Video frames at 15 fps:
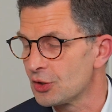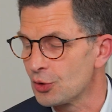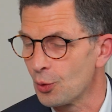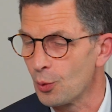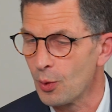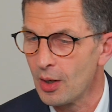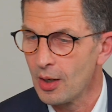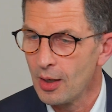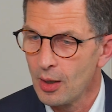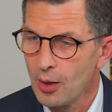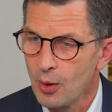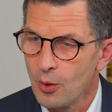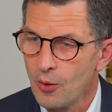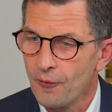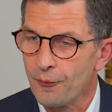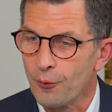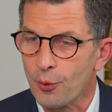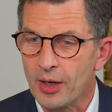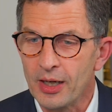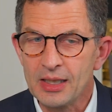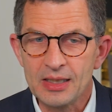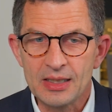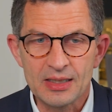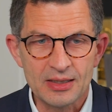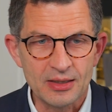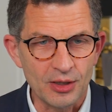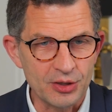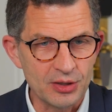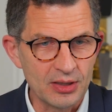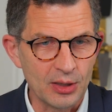So for any
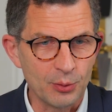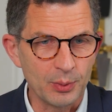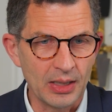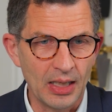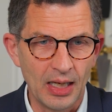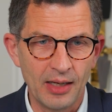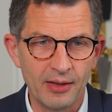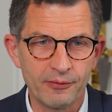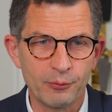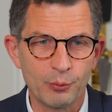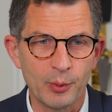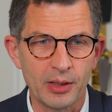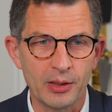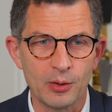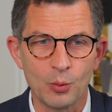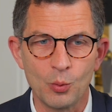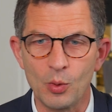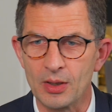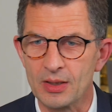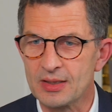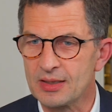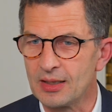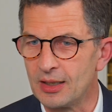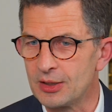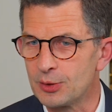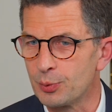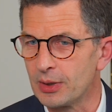discussion that we have with one site,